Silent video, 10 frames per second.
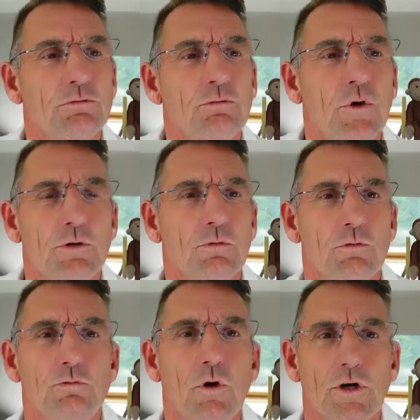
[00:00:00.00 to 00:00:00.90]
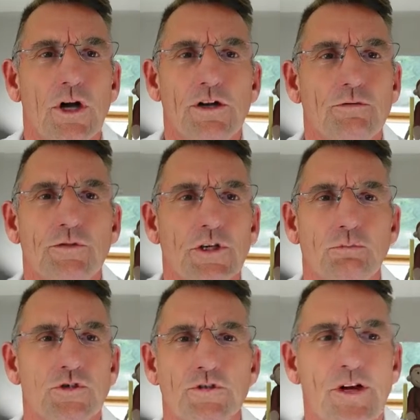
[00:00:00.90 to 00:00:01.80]
What kind of,
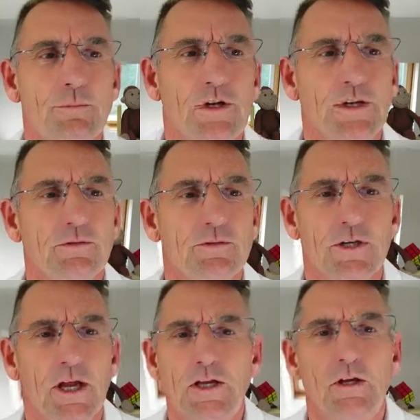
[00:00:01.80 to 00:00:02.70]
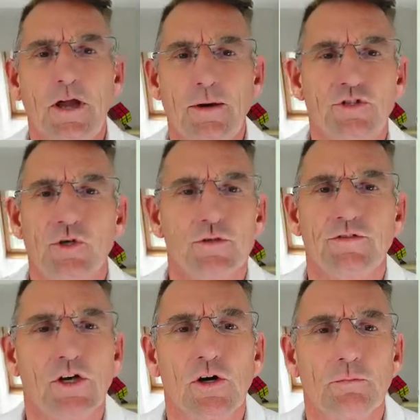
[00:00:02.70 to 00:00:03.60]
what's your family? How many children have
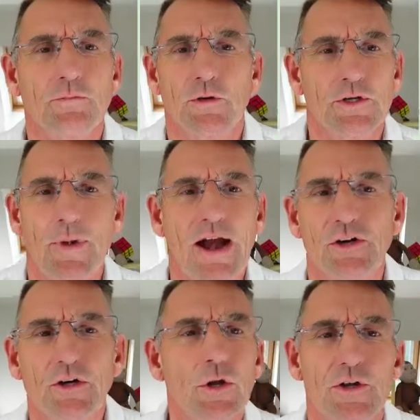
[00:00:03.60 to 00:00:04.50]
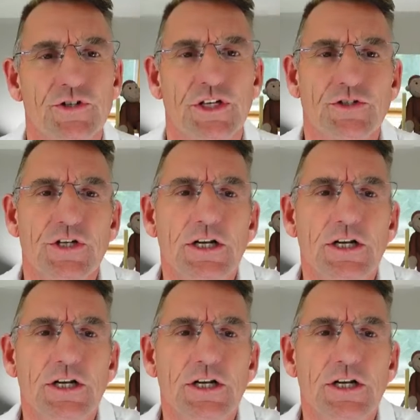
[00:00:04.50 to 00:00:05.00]
you got? You're married, all those things.